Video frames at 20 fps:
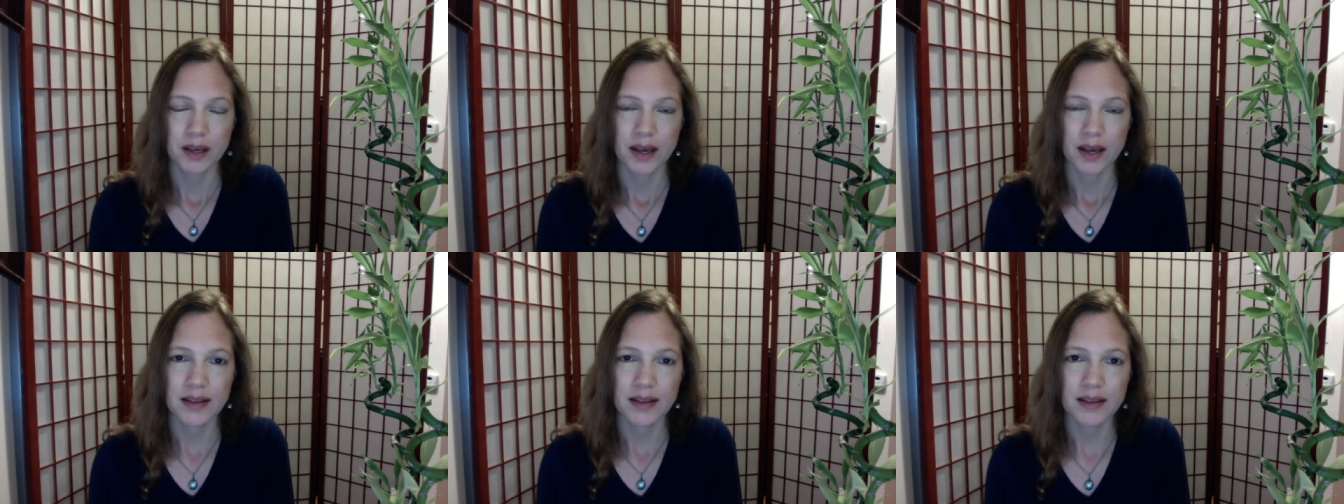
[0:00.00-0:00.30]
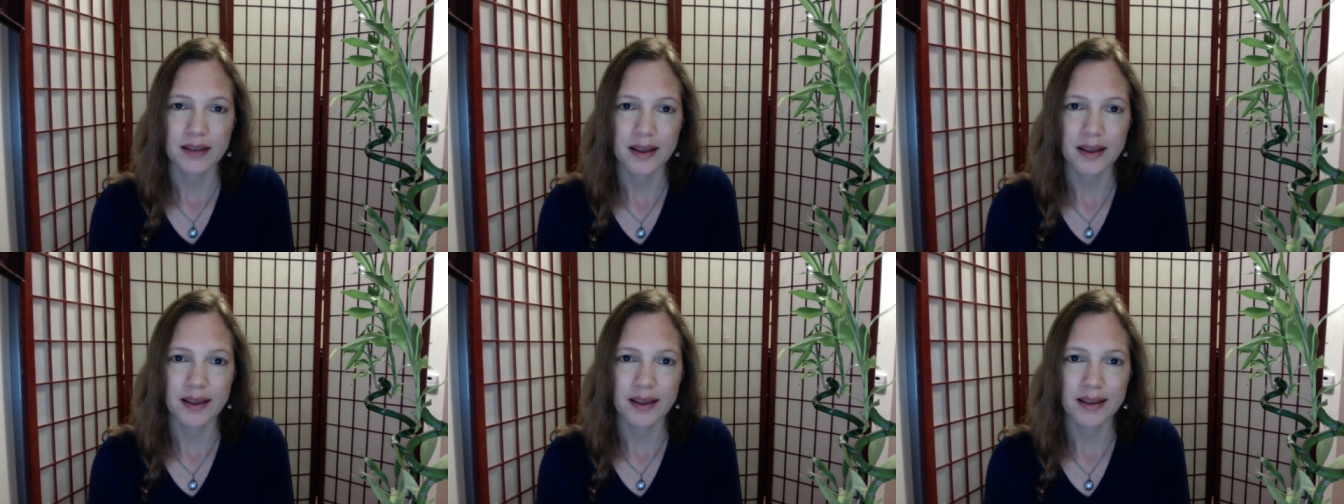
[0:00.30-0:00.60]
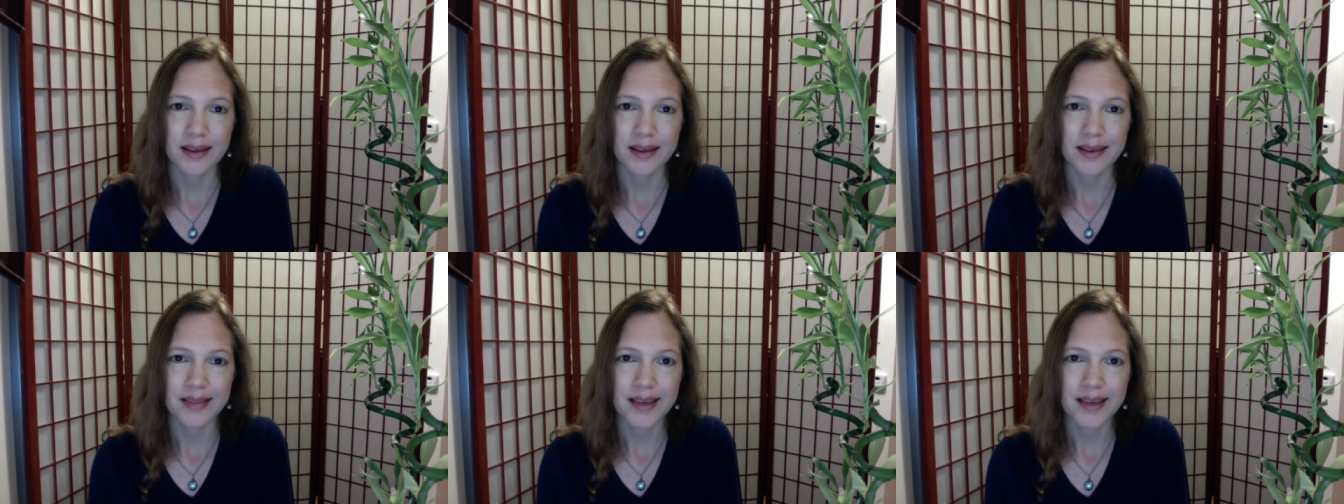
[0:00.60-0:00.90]
And
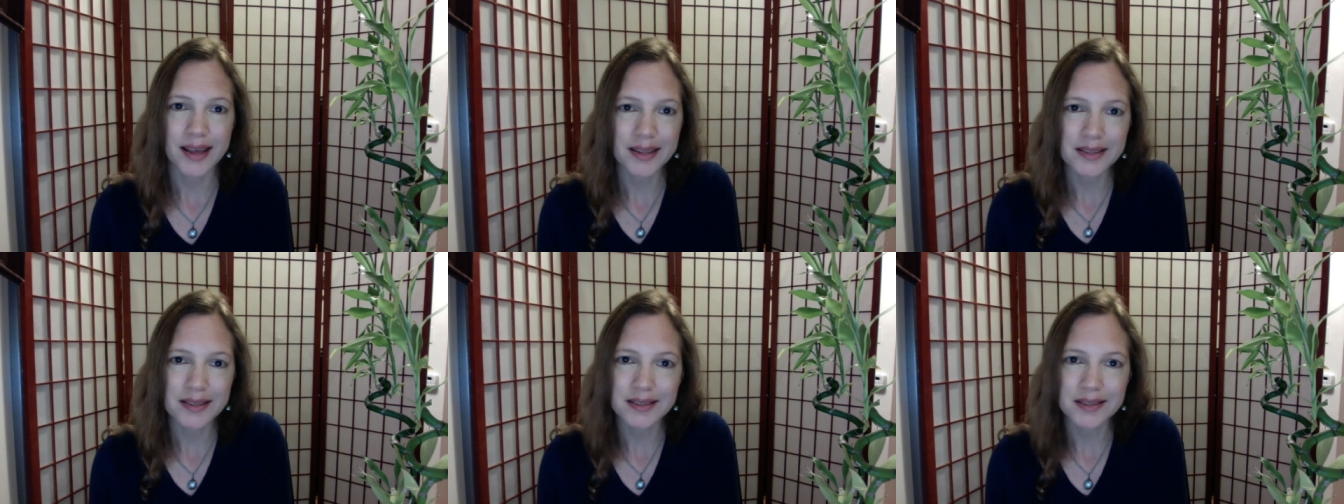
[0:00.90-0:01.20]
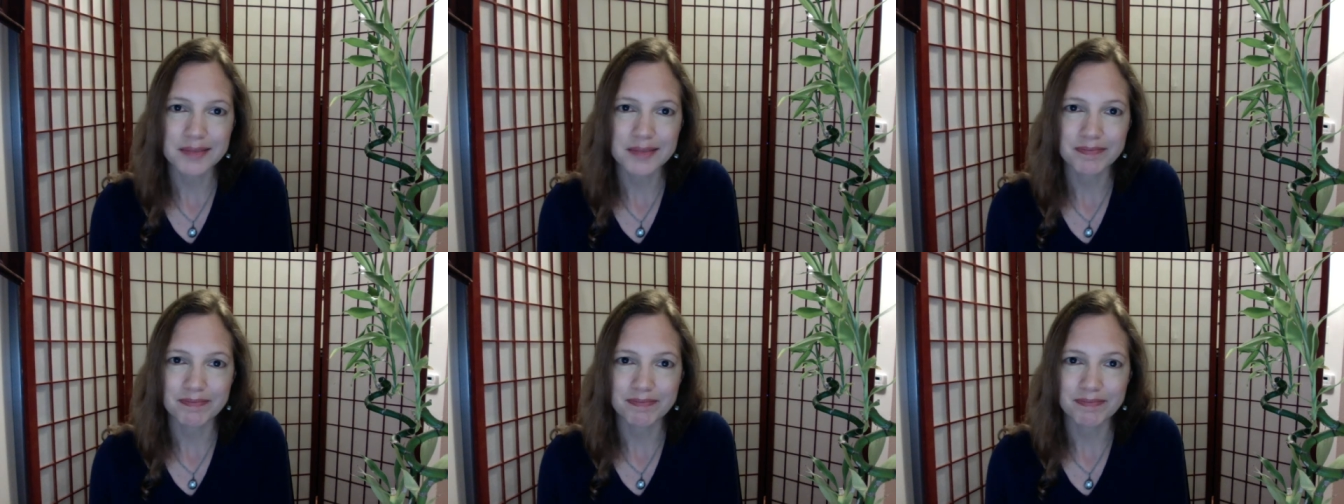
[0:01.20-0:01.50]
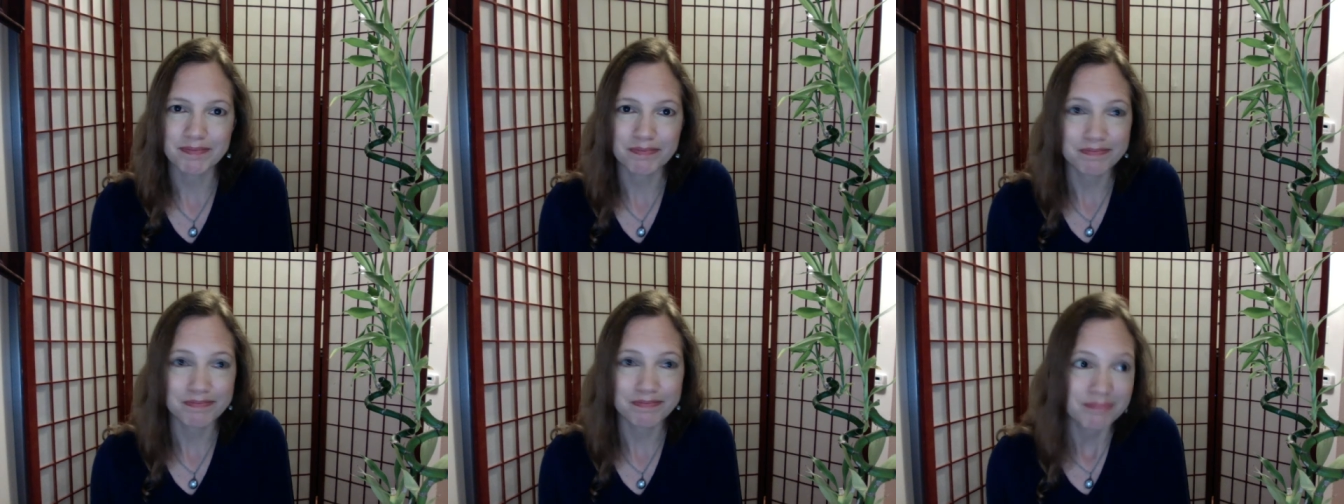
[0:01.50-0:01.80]
that's
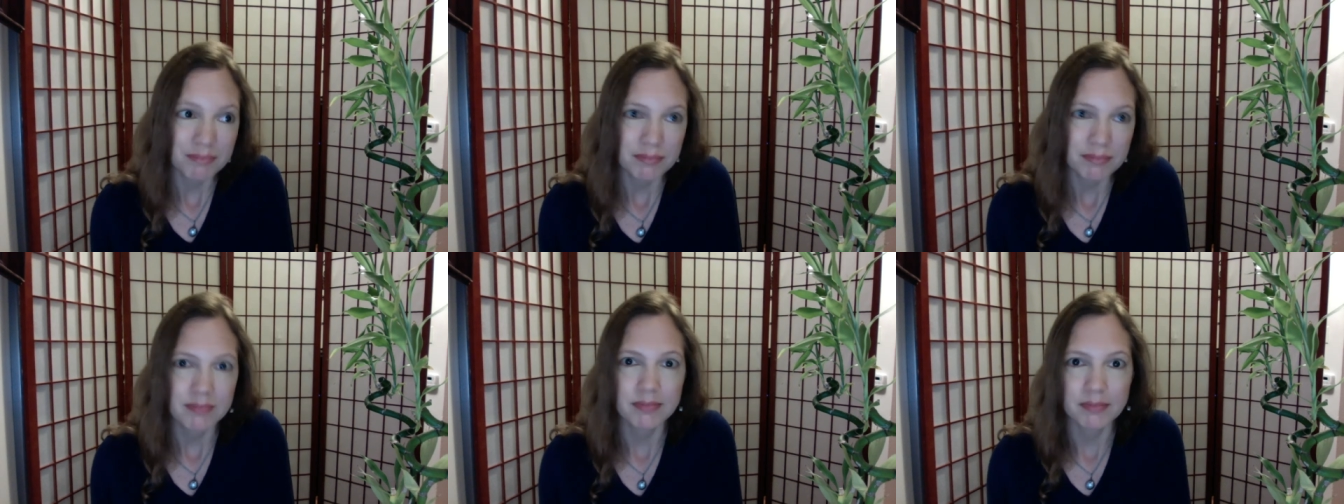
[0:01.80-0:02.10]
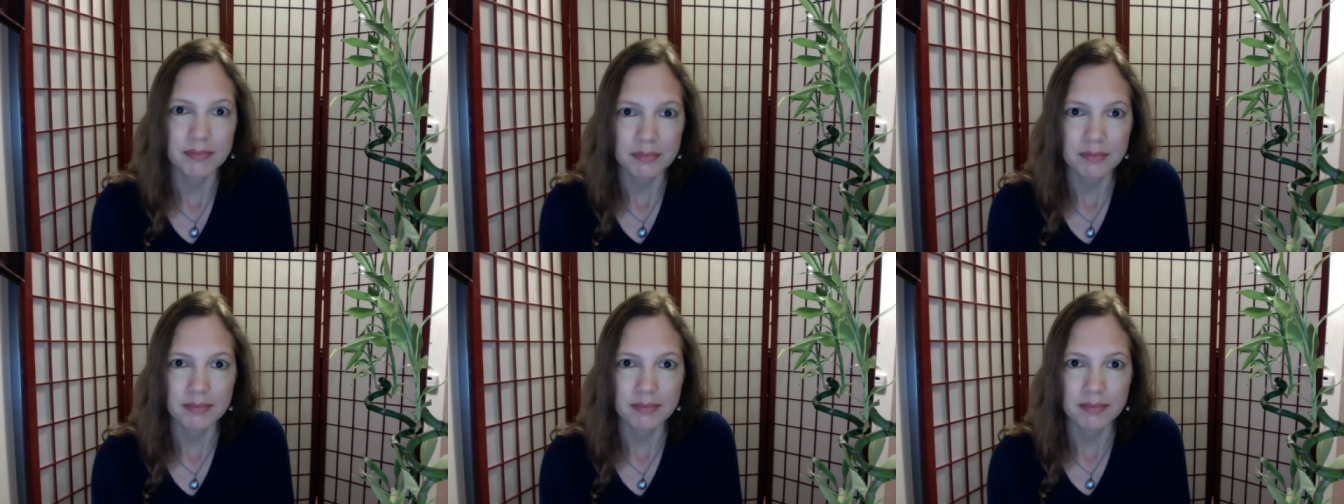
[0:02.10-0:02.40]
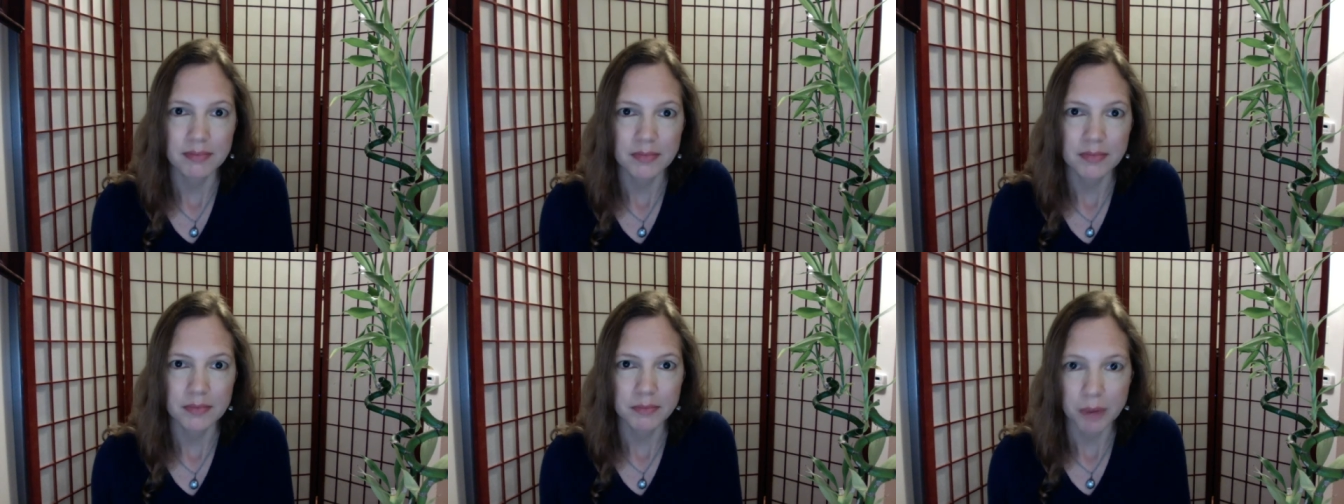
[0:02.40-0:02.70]

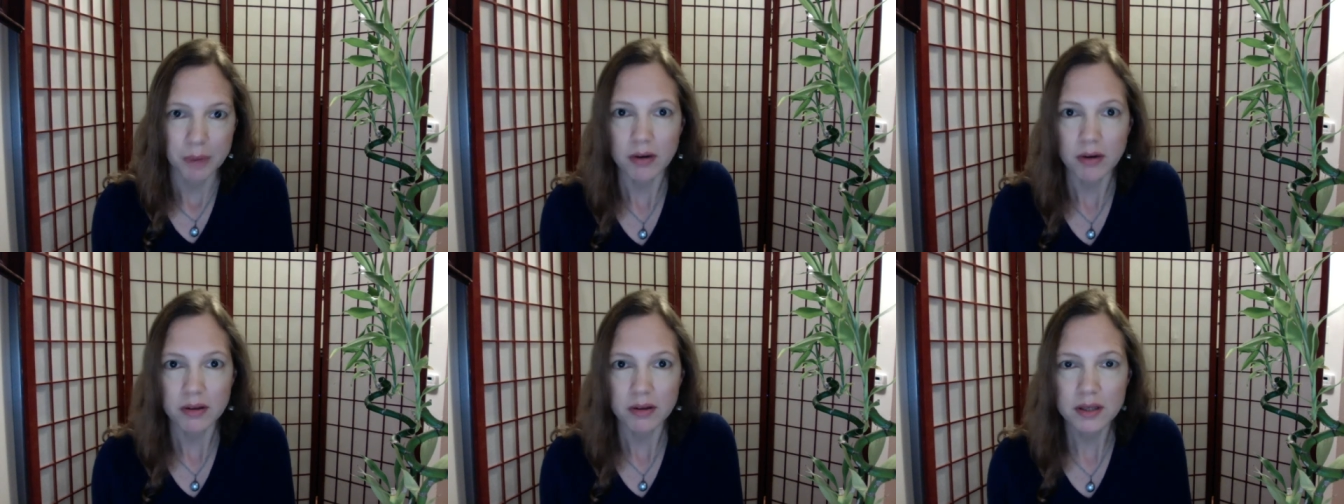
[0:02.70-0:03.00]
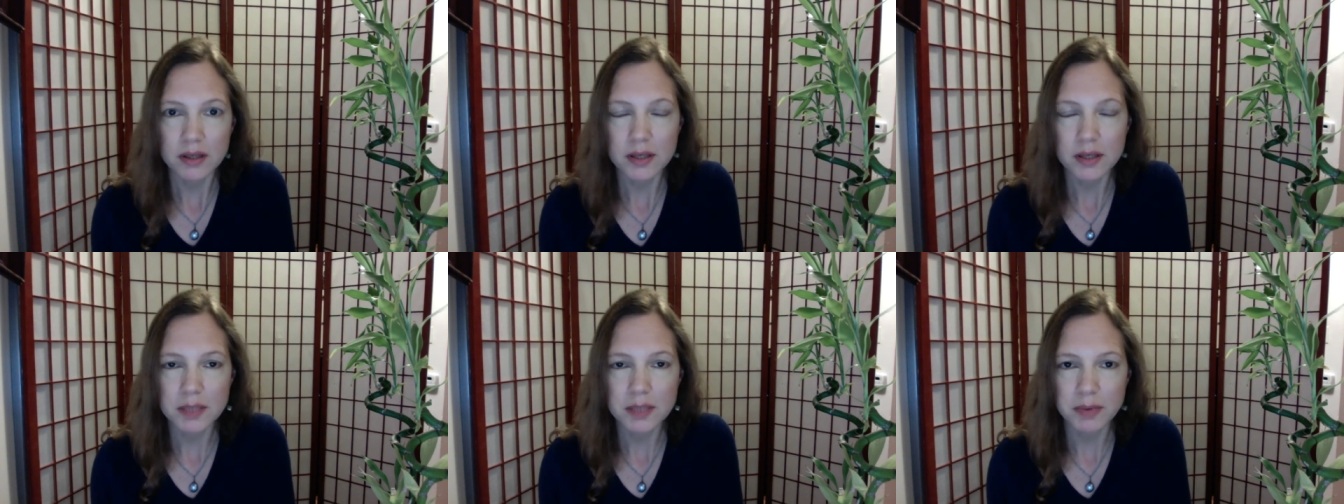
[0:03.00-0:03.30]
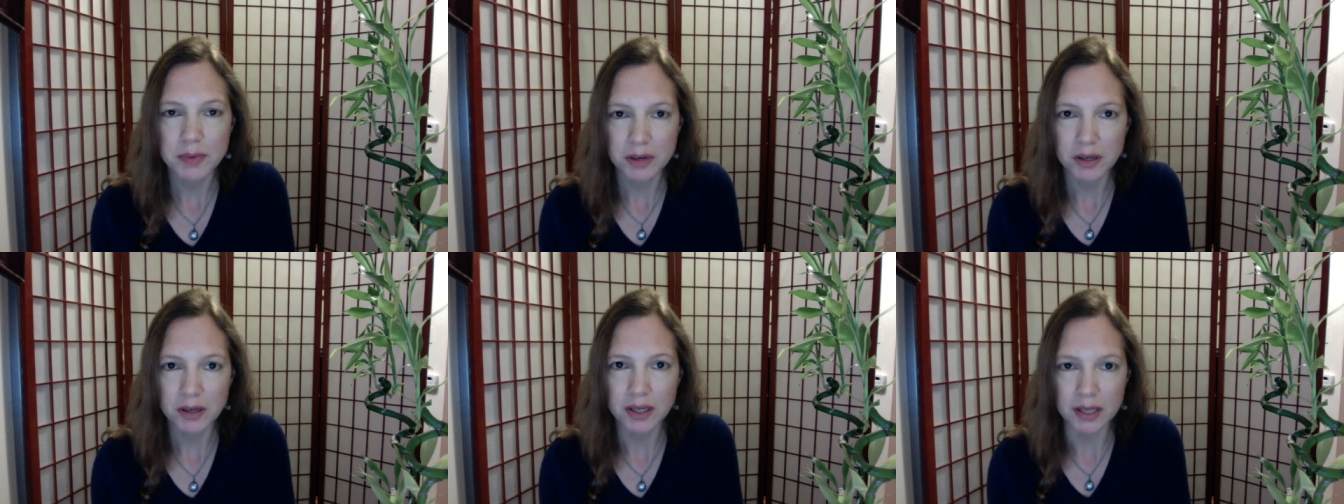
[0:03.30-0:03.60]
part of the
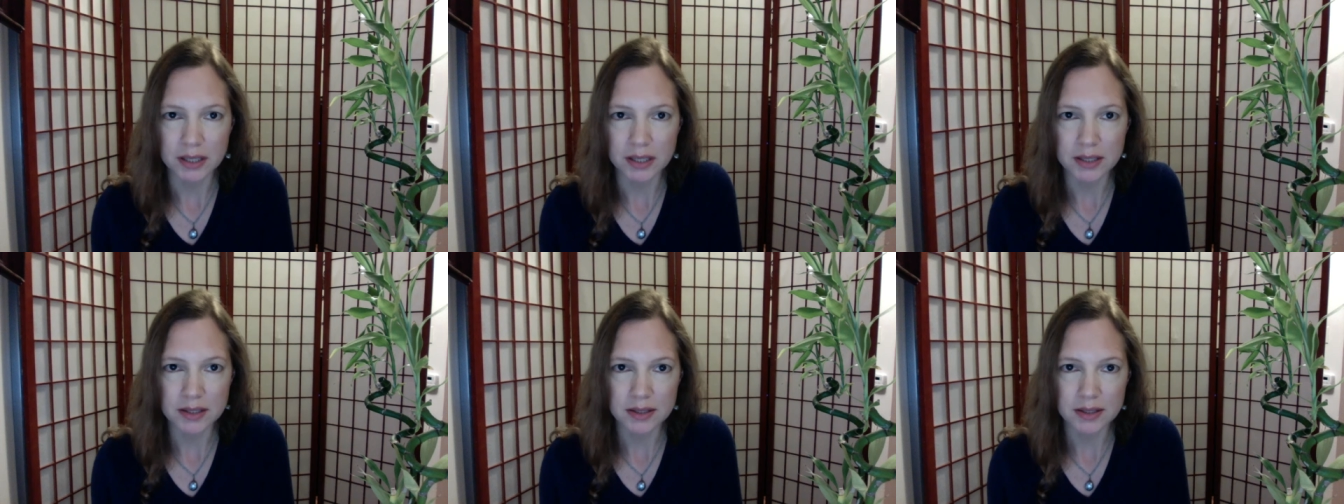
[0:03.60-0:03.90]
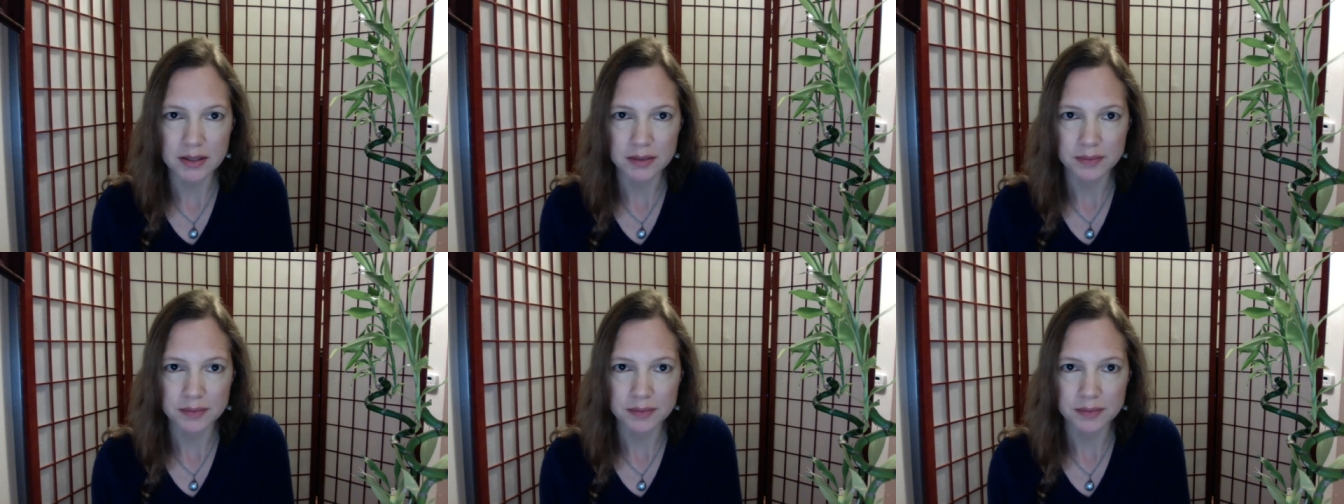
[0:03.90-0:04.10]
experience.